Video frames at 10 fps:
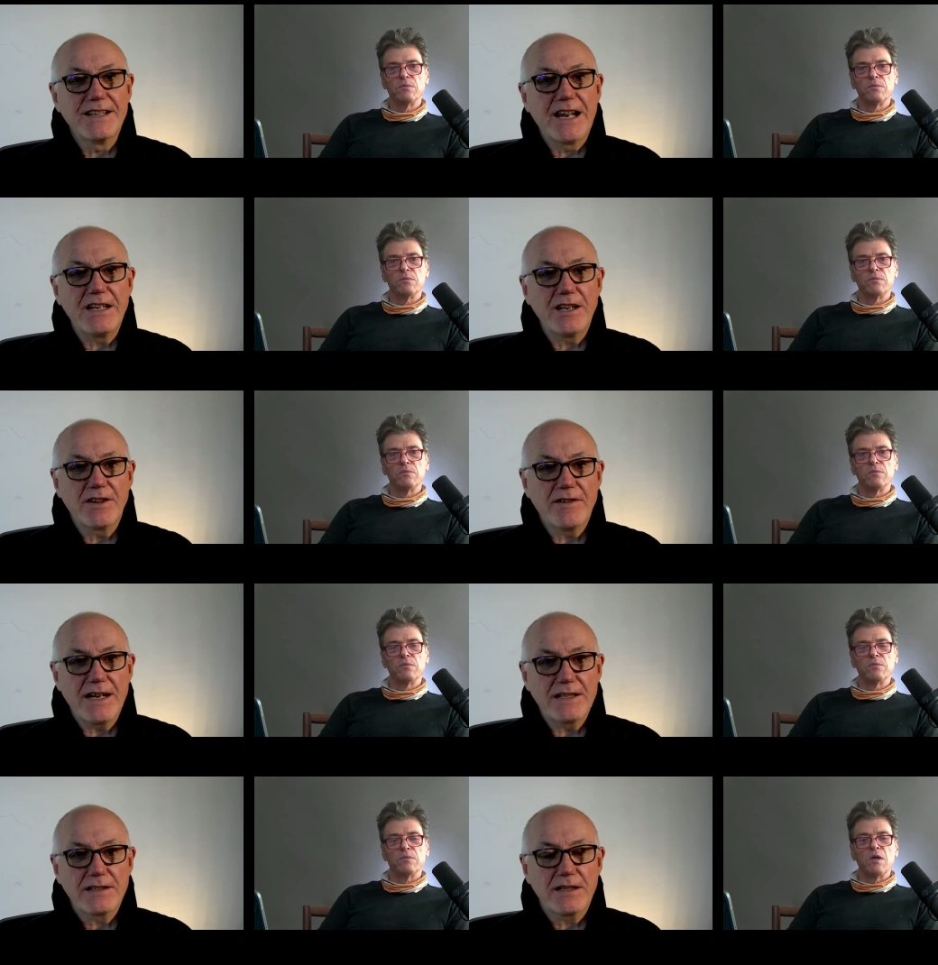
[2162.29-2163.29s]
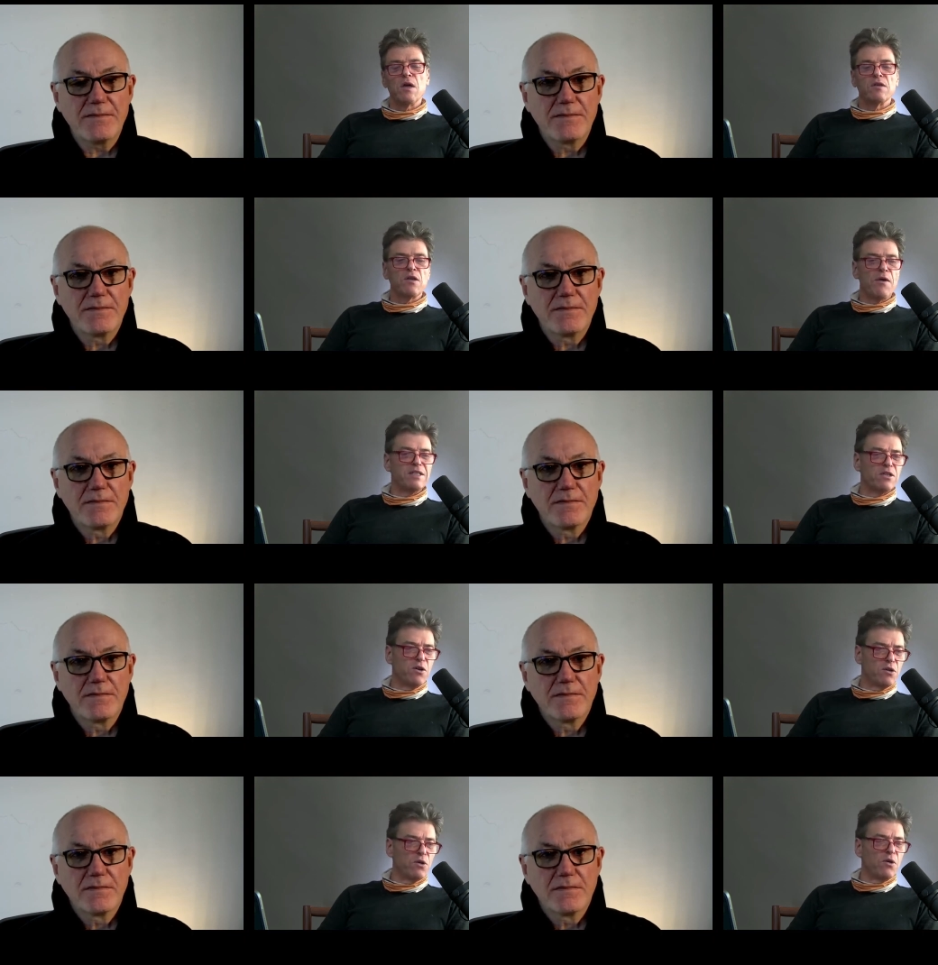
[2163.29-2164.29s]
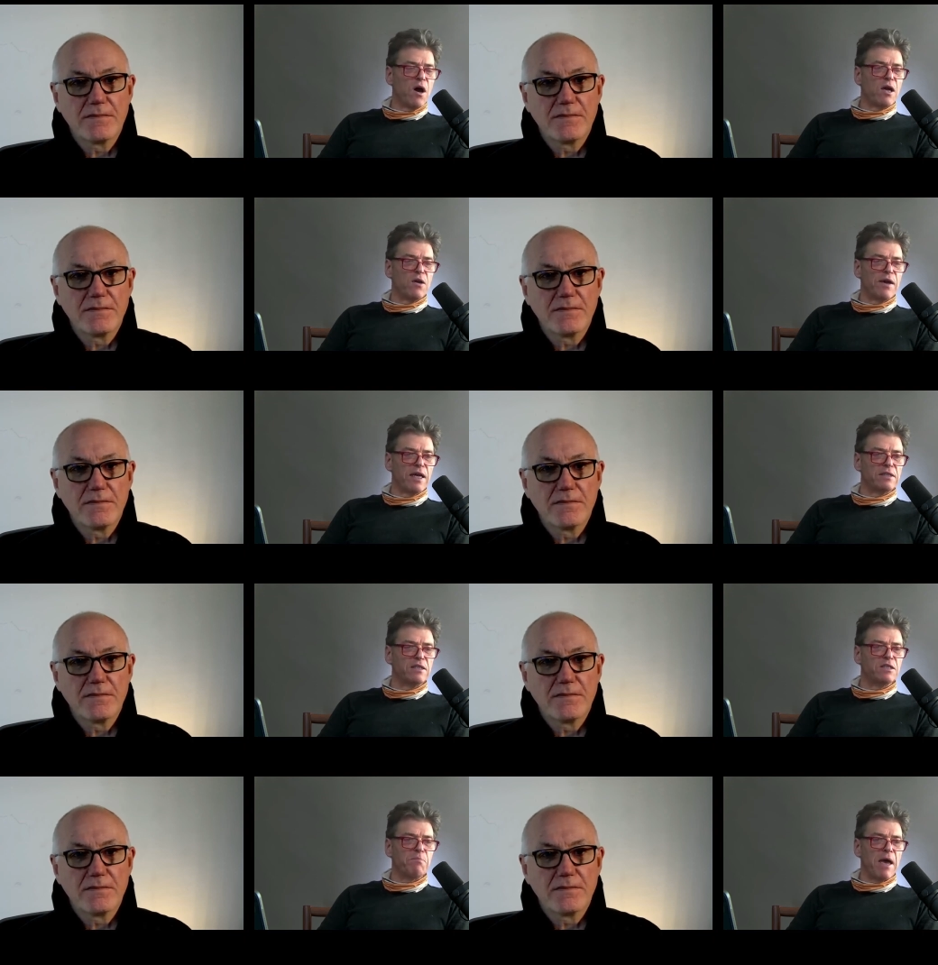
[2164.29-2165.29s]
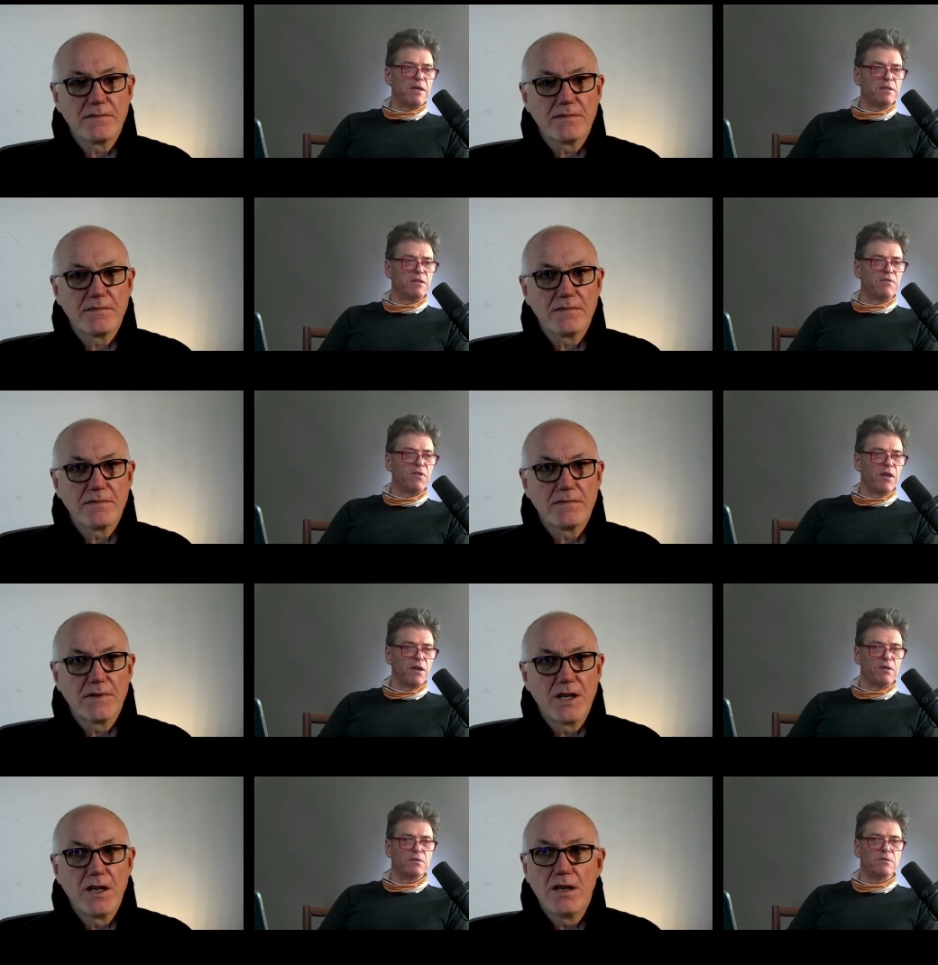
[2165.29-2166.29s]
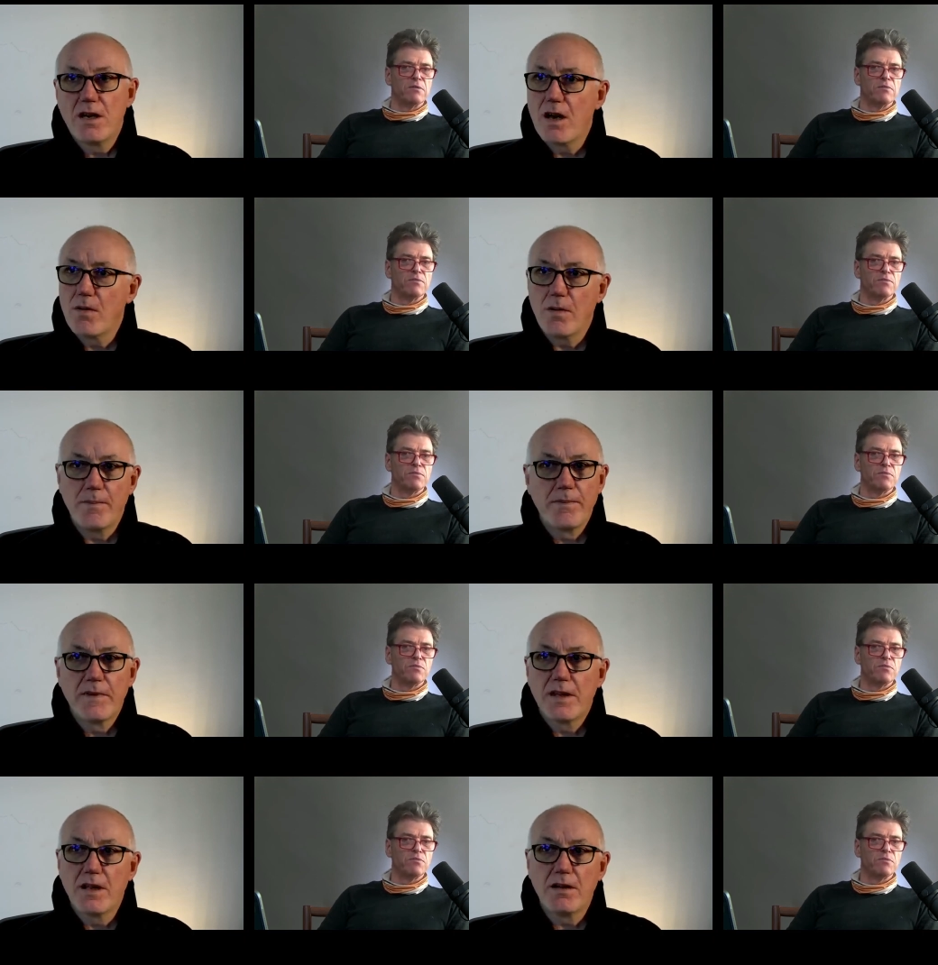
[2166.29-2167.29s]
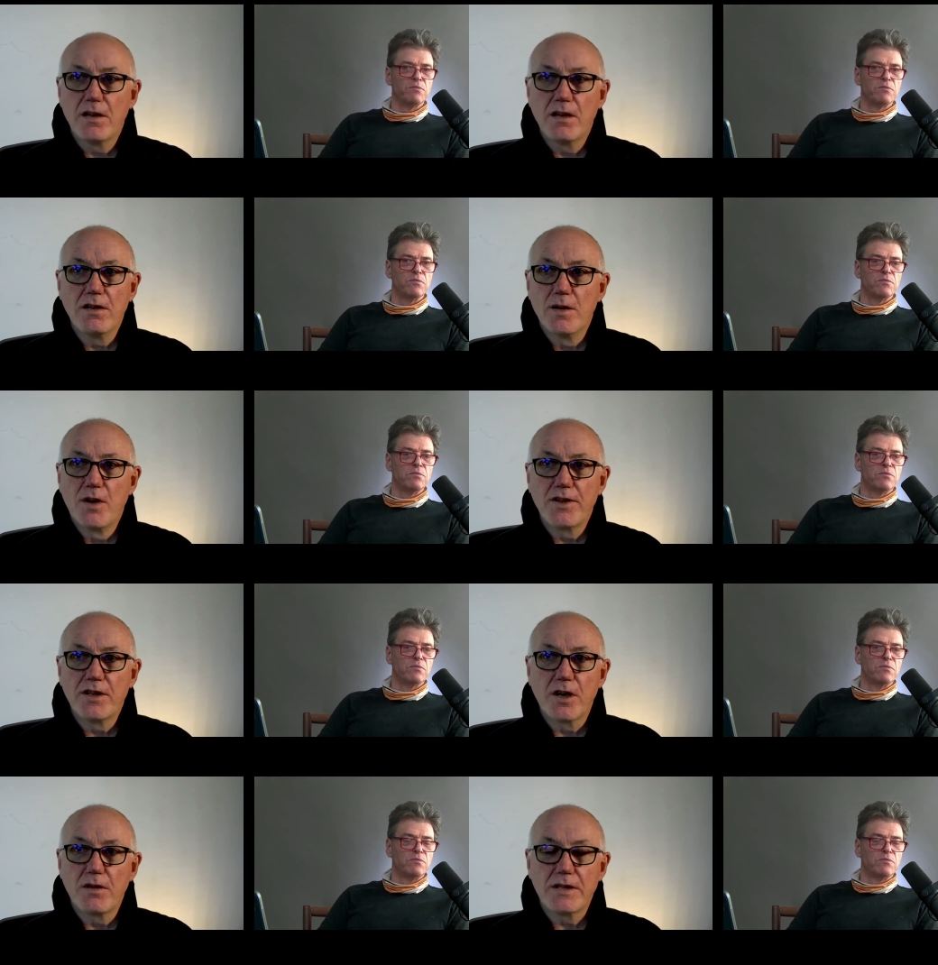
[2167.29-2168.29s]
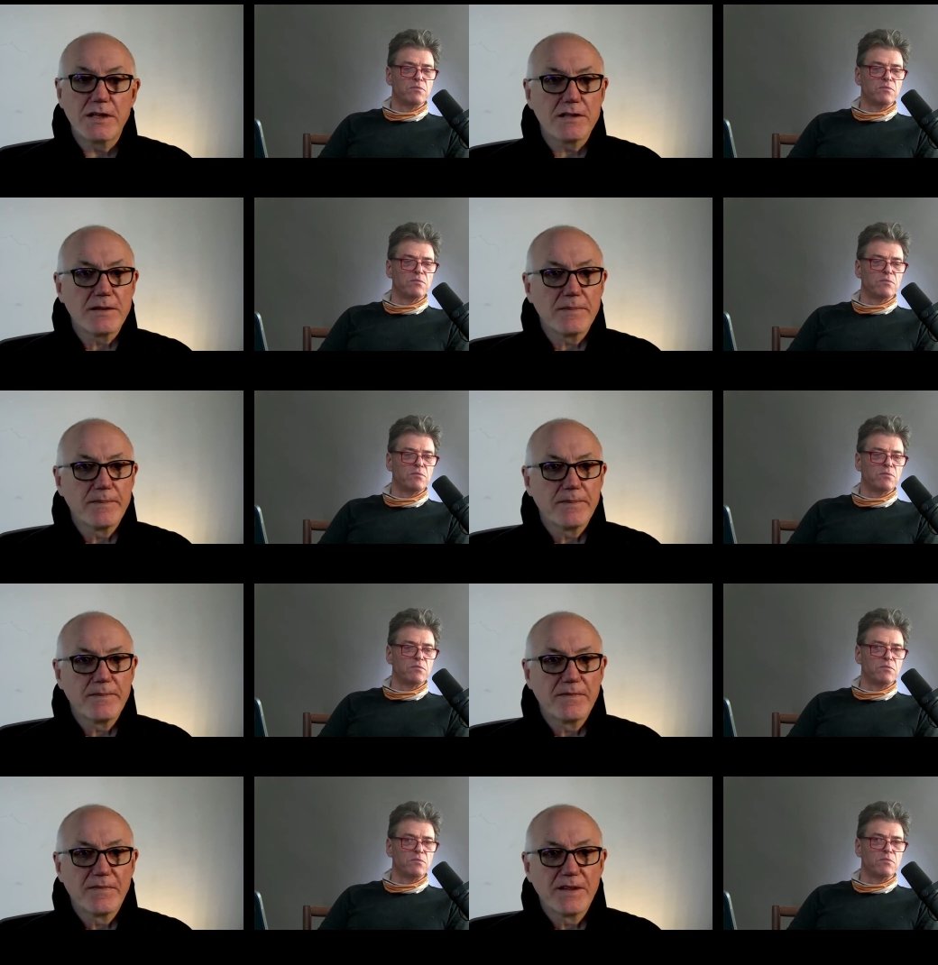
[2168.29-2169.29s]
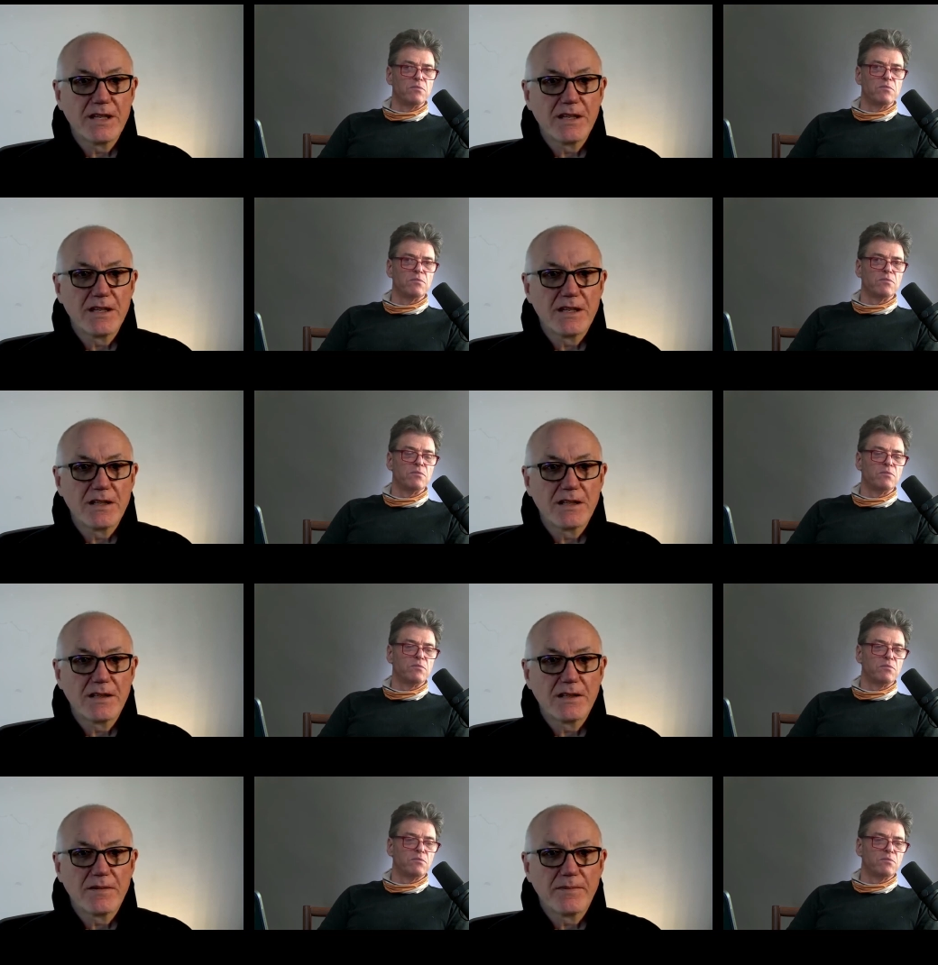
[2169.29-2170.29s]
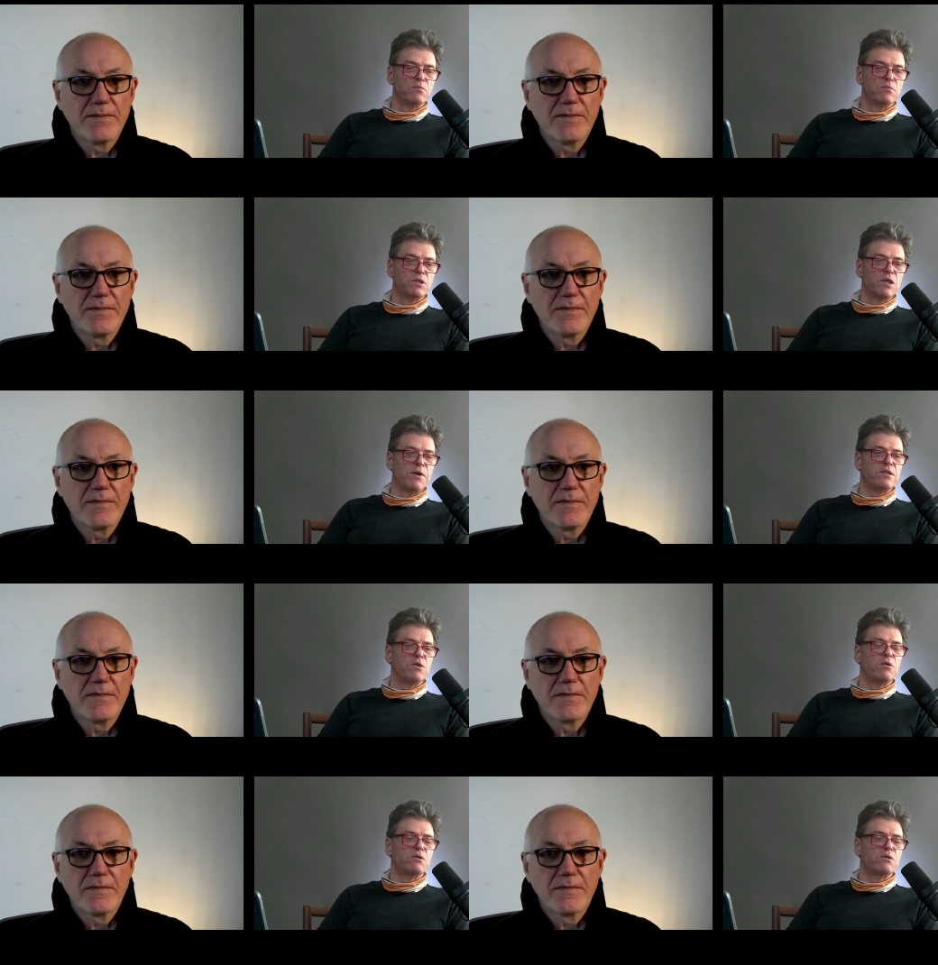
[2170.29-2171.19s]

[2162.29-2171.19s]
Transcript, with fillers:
Speaker 1: any other asset. No, so
Speaker 2: you're, you're arguing it's a speculative
Speaker 1: thing. No, no, no, no more than gold is.
Speaker 2: So it's an alternative. If I